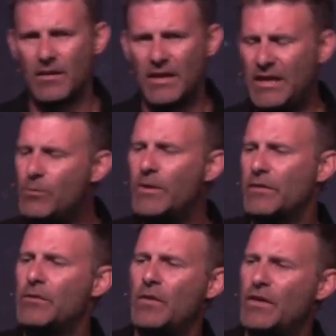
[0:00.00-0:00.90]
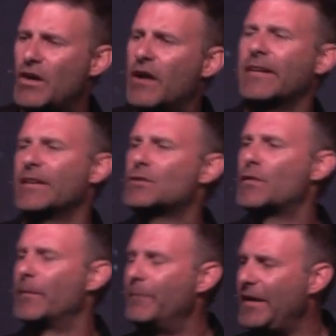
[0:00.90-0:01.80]
He went through the darkness
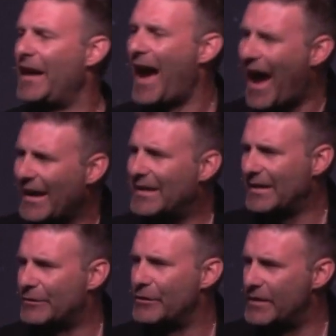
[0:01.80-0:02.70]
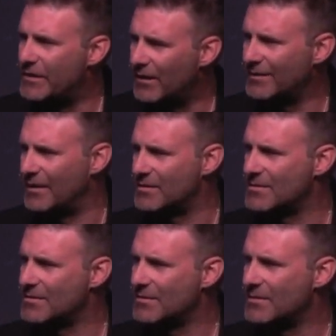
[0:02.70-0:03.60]
for me, I can get through the
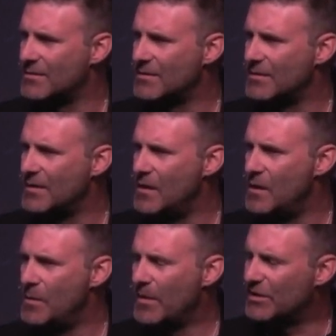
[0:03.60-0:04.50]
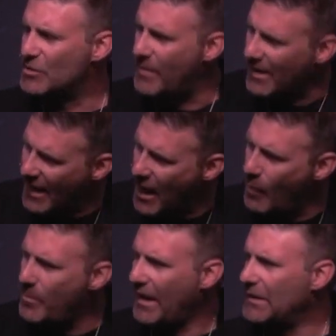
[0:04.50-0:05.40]
darkness. Because no matter how
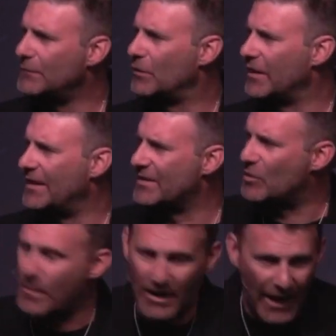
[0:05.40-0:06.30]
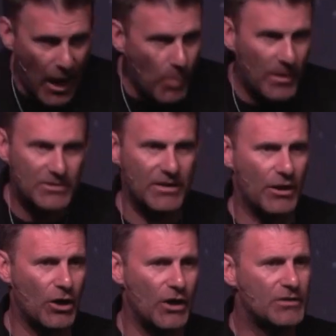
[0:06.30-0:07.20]
painful it is, no matter how much it
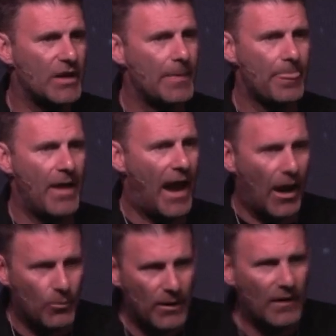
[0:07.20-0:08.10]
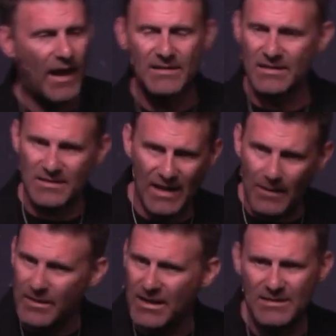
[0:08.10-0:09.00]
hurts, I realize it's not
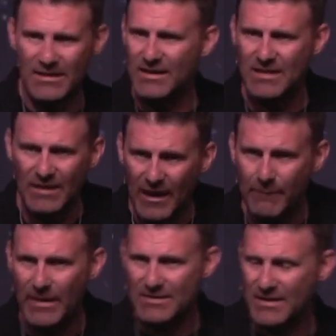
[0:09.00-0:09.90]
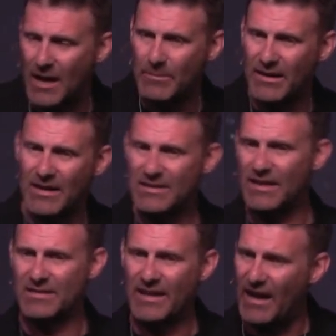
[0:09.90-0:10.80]
because He doesn't love me. It's not because He
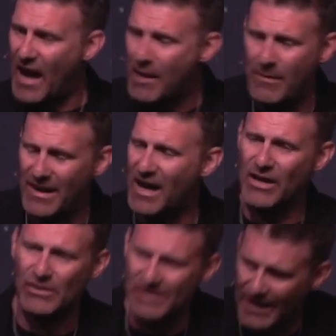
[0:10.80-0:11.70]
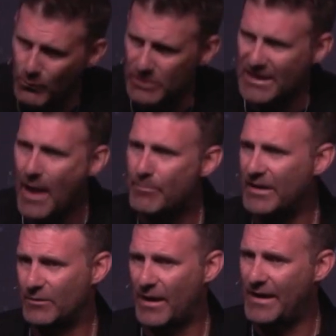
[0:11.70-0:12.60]
doesn't care. I may not understand what's
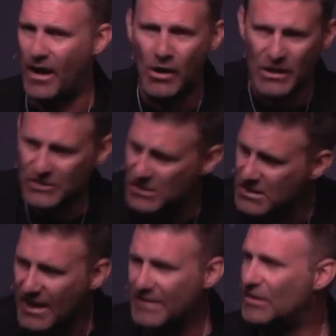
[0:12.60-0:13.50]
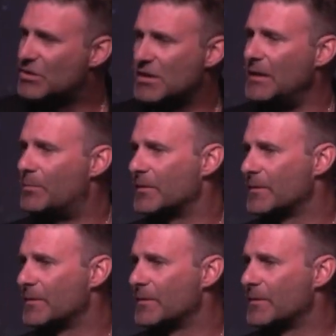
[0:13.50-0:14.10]
happening right now, just like the sheep.